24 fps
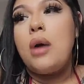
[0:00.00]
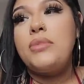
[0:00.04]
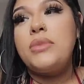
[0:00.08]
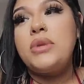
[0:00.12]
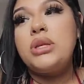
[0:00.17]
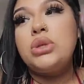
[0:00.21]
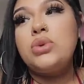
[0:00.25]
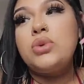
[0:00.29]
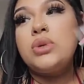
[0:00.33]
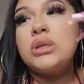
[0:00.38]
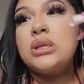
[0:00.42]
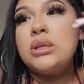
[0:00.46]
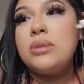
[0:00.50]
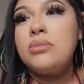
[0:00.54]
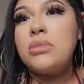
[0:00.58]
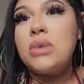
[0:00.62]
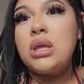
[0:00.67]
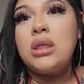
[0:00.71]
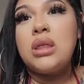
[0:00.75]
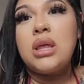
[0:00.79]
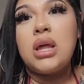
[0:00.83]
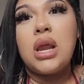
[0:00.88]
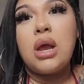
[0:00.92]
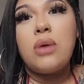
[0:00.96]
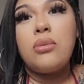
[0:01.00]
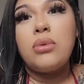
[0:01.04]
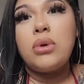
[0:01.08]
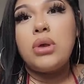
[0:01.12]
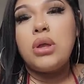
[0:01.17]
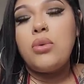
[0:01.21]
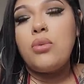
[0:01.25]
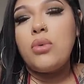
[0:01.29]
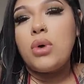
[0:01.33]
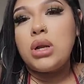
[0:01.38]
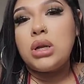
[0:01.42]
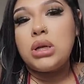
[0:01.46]
This was something that I
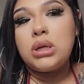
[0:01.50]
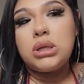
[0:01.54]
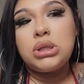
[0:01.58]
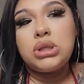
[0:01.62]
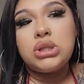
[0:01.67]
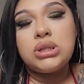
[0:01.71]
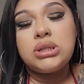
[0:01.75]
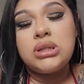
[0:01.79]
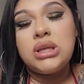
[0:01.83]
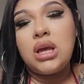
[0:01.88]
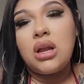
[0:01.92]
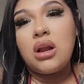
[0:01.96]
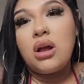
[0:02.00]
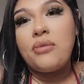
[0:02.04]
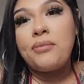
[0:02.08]
really wanted to just get